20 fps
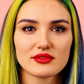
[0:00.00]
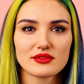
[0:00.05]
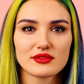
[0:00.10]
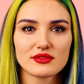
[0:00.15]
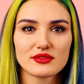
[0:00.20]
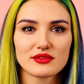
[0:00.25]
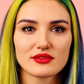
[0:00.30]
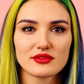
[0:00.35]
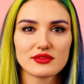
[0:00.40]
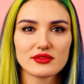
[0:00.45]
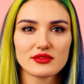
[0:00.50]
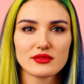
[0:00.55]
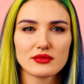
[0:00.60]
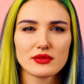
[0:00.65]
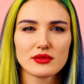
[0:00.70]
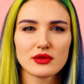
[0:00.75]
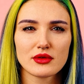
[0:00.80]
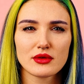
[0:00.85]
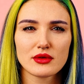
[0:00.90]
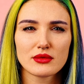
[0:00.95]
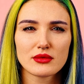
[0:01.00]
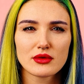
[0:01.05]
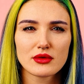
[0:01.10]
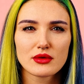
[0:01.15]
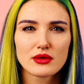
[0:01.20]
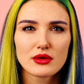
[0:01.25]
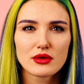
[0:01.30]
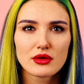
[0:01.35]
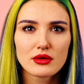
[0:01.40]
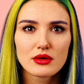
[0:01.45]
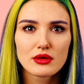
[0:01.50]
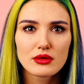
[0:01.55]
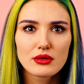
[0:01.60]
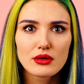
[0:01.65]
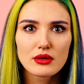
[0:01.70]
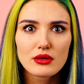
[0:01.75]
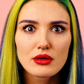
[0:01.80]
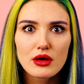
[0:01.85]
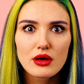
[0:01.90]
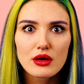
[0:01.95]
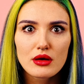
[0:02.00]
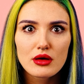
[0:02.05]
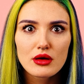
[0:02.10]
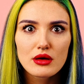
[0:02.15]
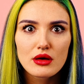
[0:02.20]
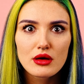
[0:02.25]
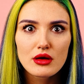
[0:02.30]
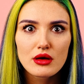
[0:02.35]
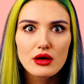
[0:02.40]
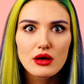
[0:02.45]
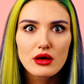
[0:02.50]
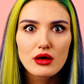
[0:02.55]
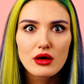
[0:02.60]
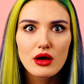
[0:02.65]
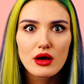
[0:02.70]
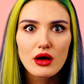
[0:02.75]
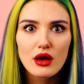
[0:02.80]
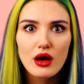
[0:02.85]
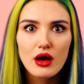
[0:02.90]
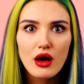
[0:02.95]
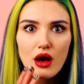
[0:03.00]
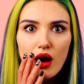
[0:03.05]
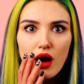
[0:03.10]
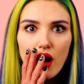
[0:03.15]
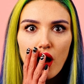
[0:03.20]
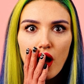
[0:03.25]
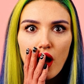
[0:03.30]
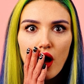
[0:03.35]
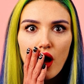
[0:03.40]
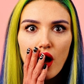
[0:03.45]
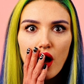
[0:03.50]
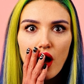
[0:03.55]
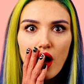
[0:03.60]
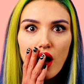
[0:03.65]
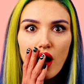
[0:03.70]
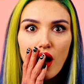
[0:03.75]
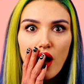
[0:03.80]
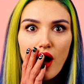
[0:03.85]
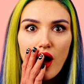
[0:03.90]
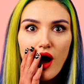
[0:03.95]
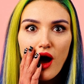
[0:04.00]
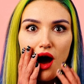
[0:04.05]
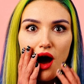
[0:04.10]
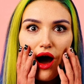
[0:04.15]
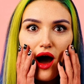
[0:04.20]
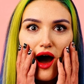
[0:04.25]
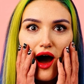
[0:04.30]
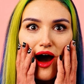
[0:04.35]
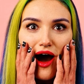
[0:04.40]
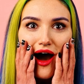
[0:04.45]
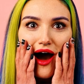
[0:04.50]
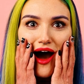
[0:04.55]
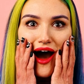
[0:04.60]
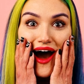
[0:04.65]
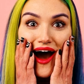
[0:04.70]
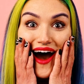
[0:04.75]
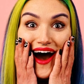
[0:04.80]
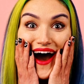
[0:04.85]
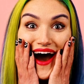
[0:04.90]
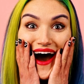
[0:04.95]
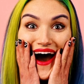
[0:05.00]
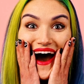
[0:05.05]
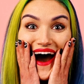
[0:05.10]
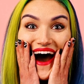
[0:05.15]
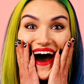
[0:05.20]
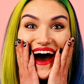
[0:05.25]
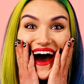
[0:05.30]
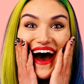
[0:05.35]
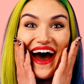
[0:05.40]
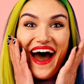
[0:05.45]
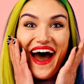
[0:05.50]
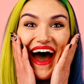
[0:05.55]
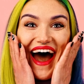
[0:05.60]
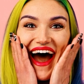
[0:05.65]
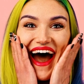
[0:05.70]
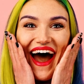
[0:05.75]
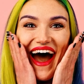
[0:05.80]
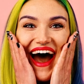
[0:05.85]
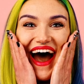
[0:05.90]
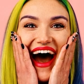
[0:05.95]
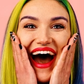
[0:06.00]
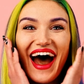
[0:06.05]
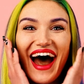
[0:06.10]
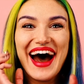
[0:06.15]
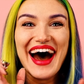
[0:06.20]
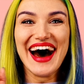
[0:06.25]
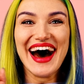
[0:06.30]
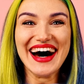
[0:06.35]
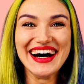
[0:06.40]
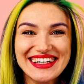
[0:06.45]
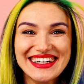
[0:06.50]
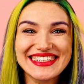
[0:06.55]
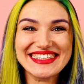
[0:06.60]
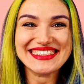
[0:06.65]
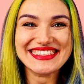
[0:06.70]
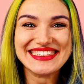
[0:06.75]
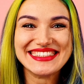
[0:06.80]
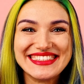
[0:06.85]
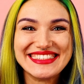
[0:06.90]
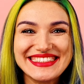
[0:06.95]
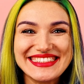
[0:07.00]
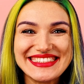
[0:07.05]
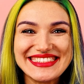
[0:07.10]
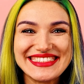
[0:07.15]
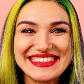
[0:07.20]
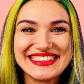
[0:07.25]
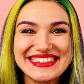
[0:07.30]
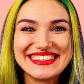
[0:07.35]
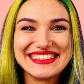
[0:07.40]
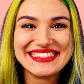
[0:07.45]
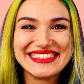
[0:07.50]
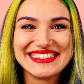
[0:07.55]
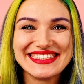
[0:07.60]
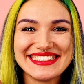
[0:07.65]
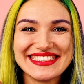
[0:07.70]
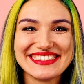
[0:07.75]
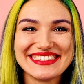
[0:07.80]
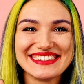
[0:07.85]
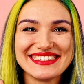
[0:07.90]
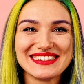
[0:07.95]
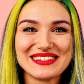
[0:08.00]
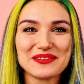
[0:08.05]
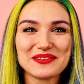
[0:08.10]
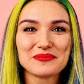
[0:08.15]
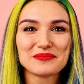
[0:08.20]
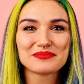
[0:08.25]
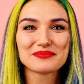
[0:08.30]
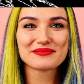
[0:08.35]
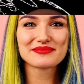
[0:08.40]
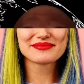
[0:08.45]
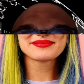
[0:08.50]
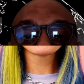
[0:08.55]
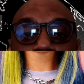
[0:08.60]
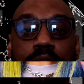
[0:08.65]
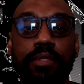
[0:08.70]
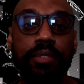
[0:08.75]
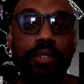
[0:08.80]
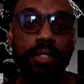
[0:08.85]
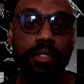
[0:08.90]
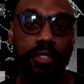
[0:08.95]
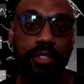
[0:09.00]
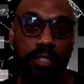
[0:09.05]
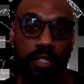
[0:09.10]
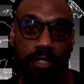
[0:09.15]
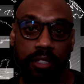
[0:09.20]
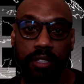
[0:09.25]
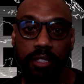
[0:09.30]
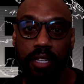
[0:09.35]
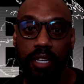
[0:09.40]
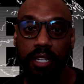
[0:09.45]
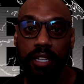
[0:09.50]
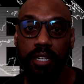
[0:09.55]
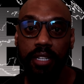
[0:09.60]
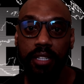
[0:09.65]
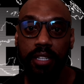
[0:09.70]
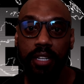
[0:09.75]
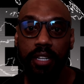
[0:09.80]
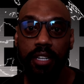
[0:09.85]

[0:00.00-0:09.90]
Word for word: not like football, where, and that's pro football, where any given Sunday